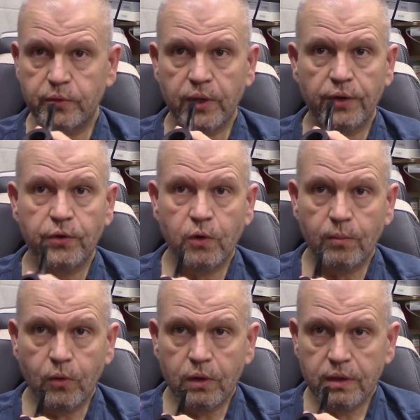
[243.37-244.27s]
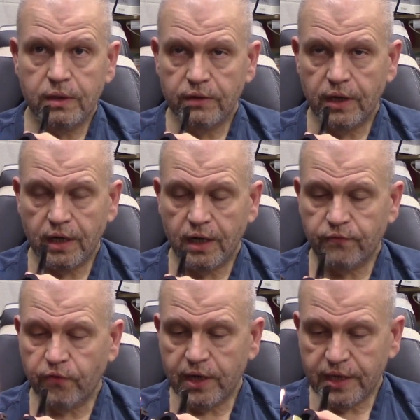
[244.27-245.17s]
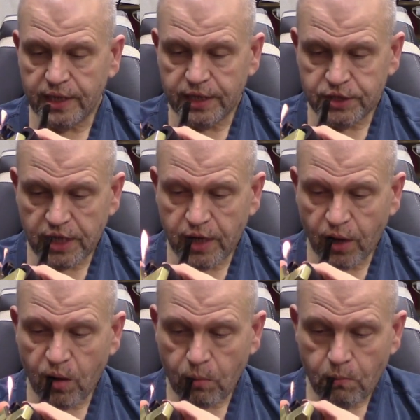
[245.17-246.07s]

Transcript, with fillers: doing our normal uh, Friday night chatting.